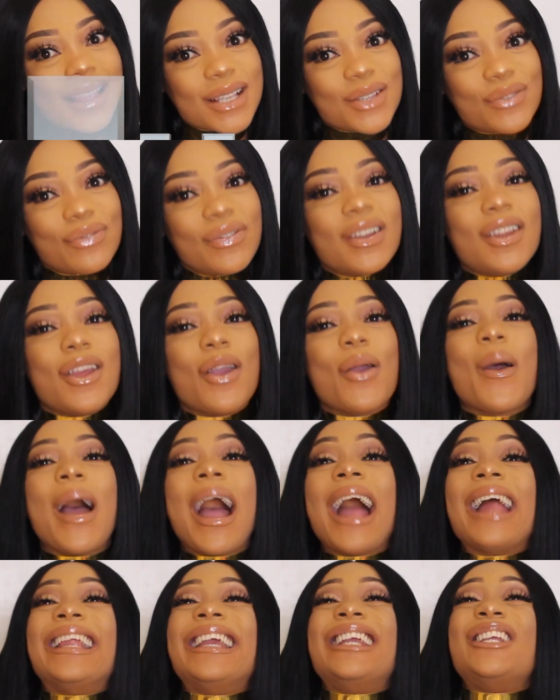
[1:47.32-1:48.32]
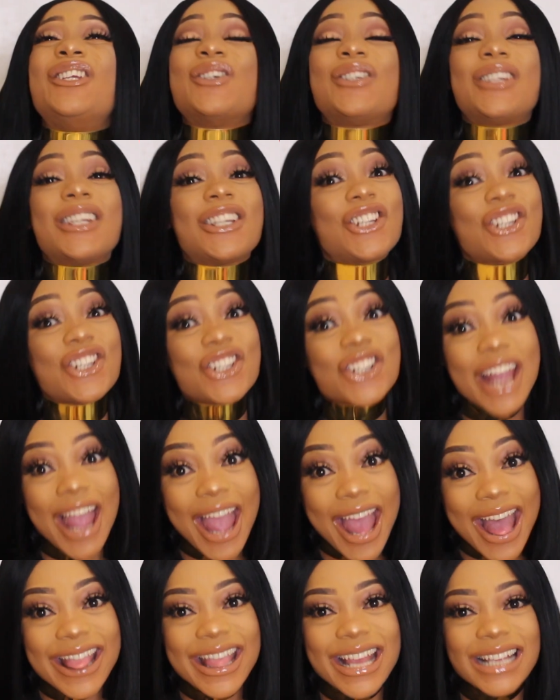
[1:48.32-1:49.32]
this video, I need you to
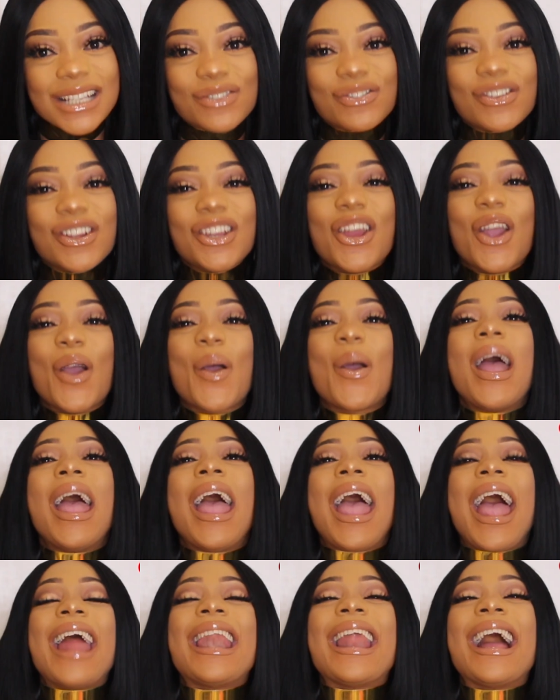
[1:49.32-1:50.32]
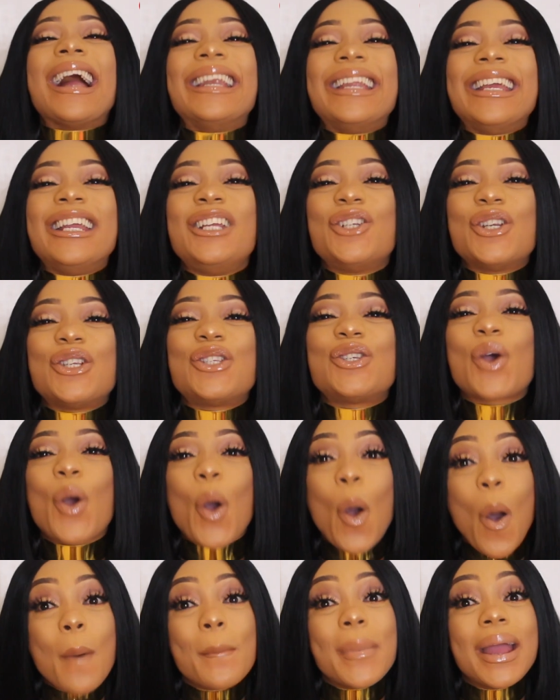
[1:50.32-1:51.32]
share this video, and I need you to
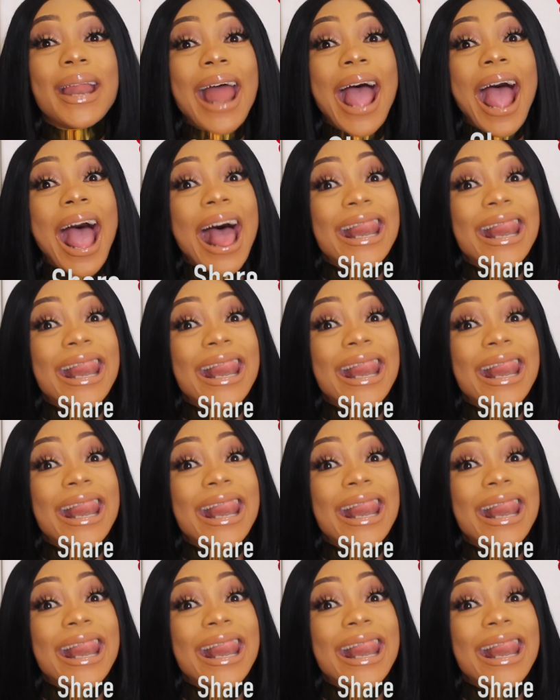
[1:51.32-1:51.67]
comment.